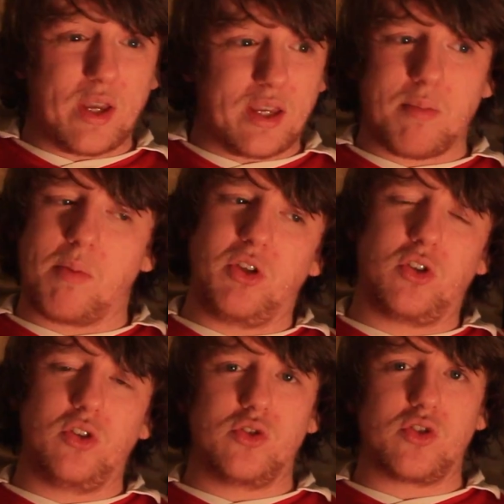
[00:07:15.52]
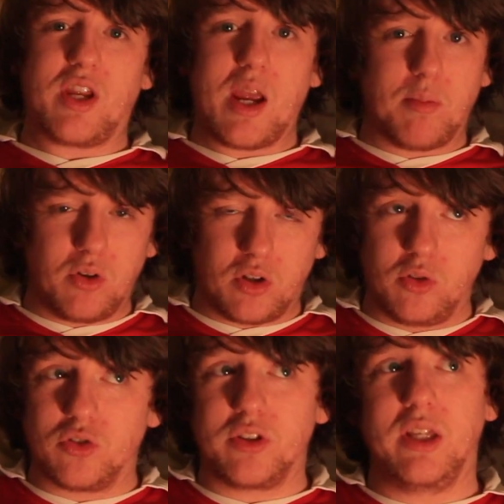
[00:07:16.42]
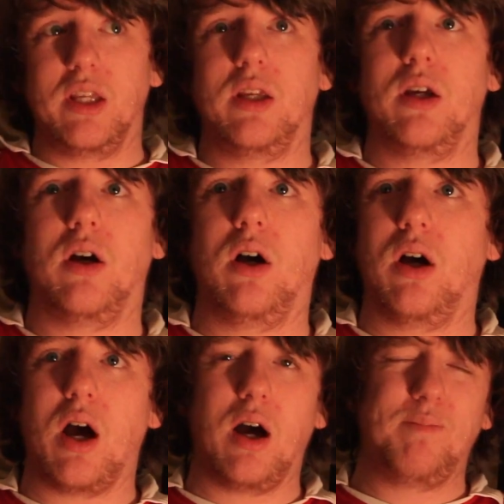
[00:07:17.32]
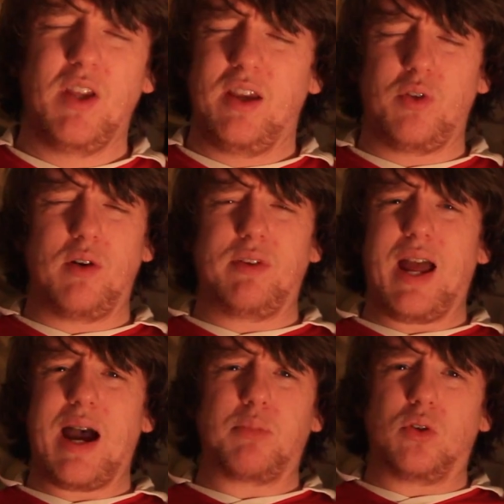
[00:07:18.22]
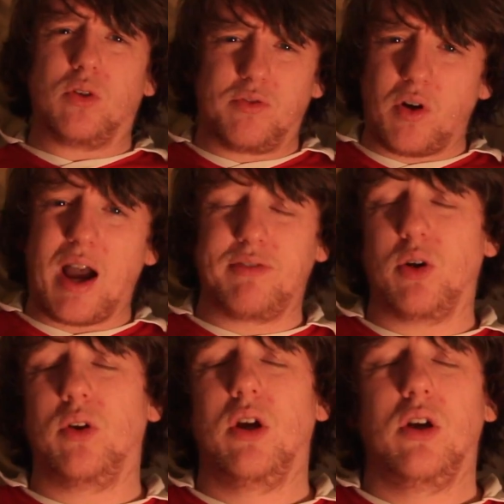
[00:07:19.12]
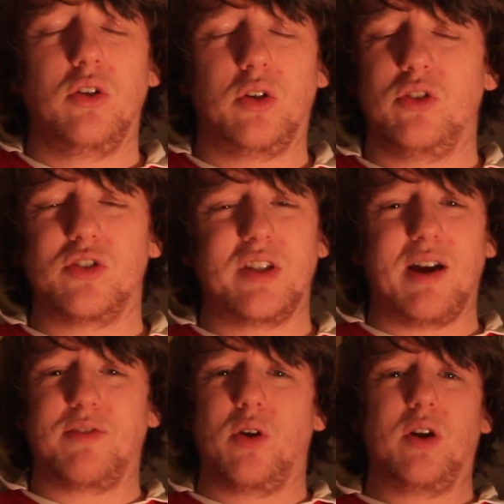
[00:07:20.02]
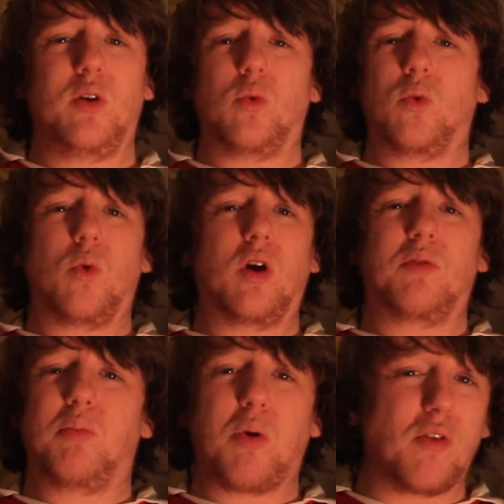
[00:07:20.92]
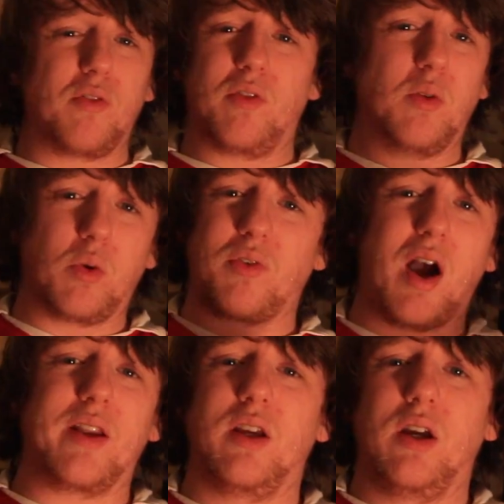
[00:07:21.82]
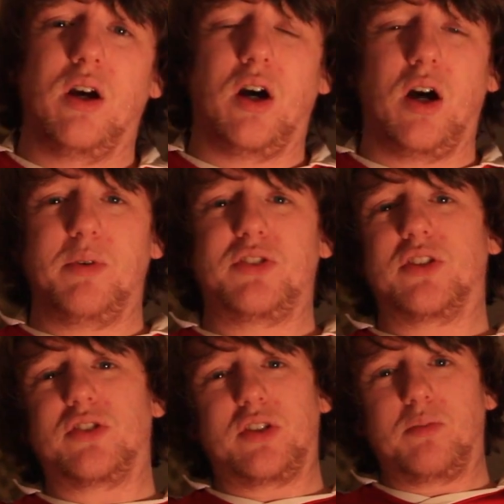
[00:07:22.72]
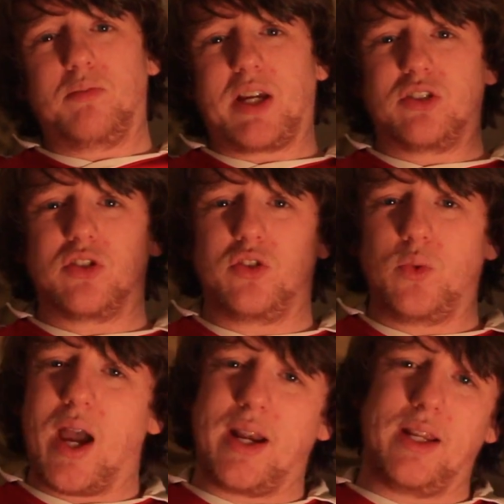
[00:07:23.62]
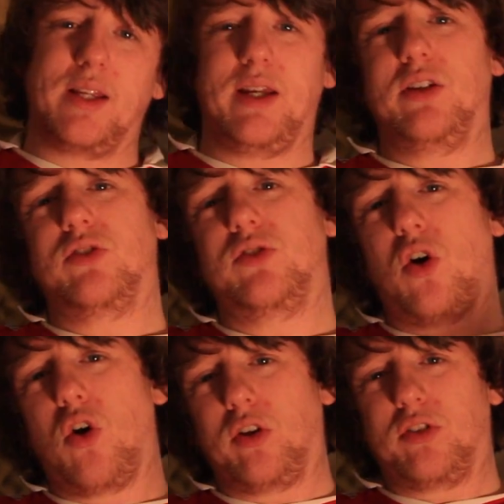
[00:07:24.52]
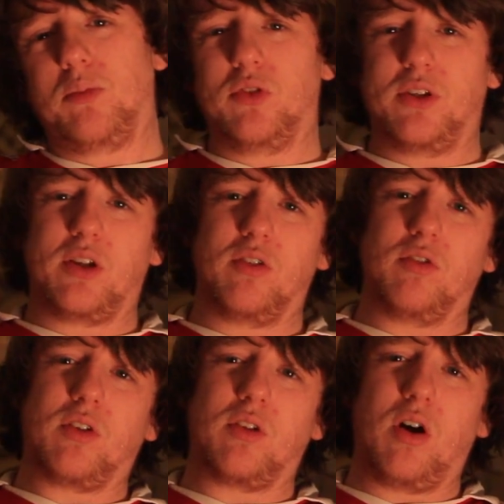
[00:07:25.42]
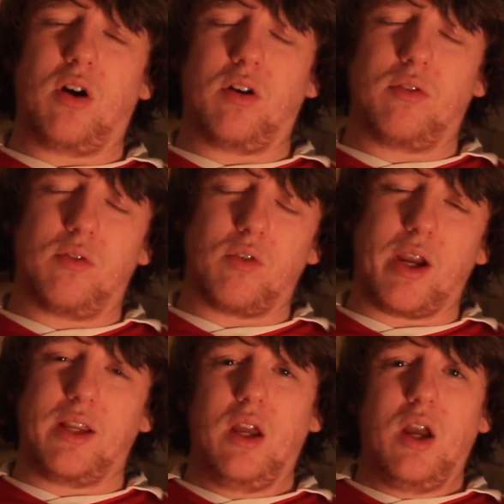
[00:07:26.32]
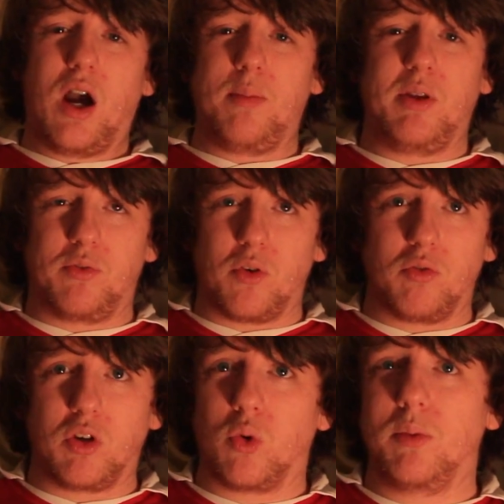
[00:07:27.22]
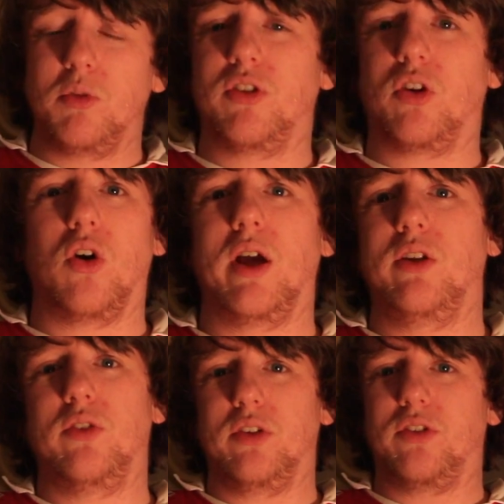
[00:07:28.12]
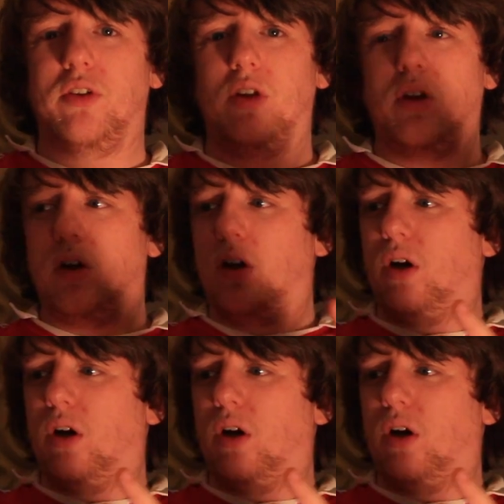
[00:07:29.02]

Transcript: okay camera. I mean, you can use your camera. You can use the if you have an Apple iPhone, you can use the iPhone and it will work perfect. It'll work fine. It's just making sure that you edit and get your songs and music right. I mean, for recording music, all I use is